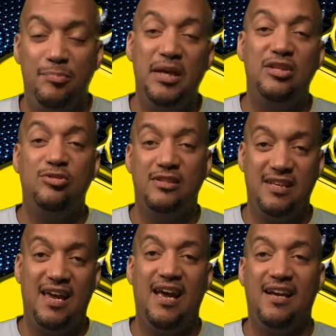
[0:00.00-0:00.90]
Patriots'
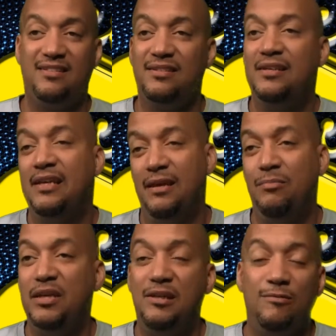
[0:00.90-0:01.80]
ass
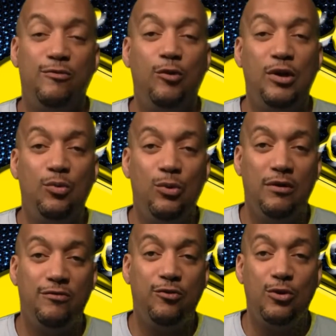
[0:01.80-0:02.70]
and beat them
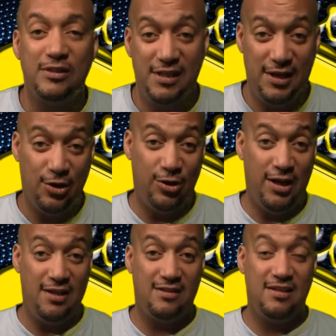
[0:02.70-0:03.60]
41-14
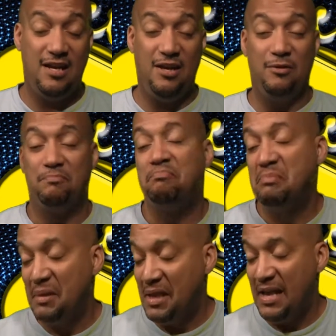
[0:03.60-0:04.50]
Arrowhead Stadium?
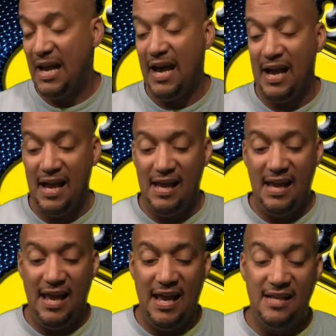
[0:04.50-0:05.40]

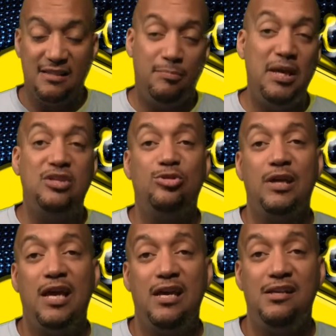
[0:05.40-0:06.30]
As a
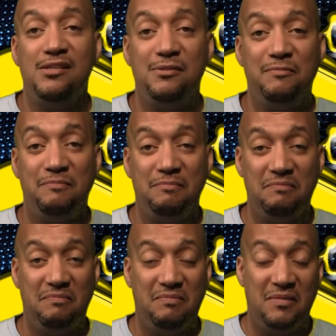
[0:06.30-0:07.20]
Patriot hater,
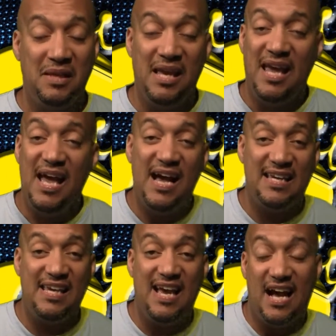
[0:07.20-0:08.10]
I
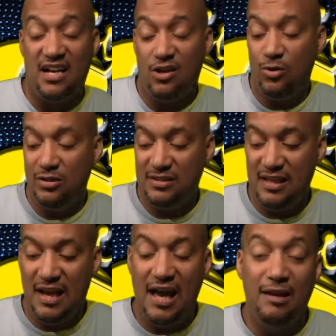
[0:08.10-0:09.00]
can, I can only
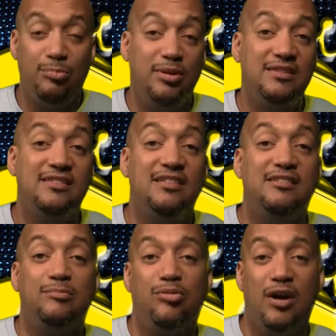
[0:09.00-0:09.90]
say I am pleasantly
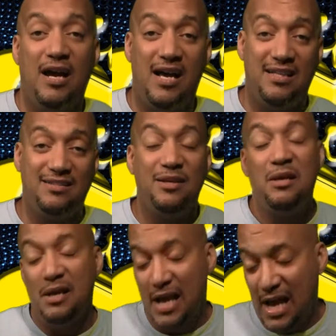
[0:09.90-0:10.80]
surprised.
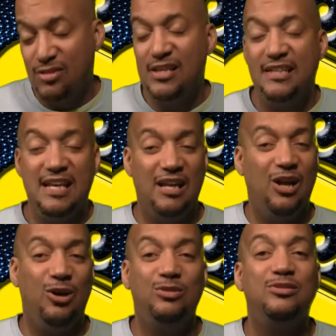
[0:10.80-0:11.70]
I'll take that
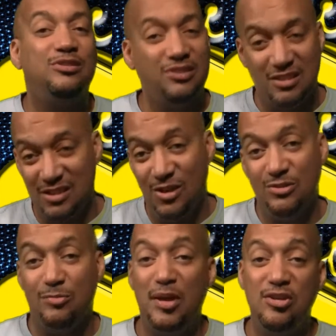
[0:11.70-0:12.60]
loss. Just as long
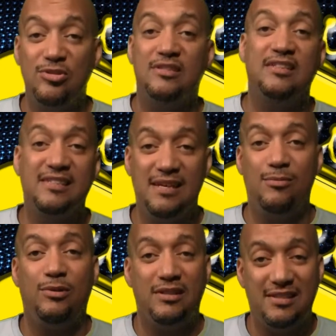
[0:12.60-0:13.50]
as the Patriots get their,
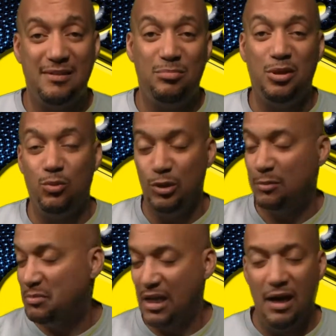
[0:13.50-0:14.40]
get butt
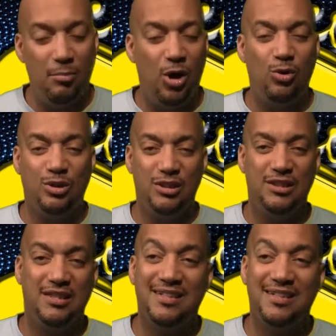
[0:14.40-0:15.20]
whooped, I'm all good.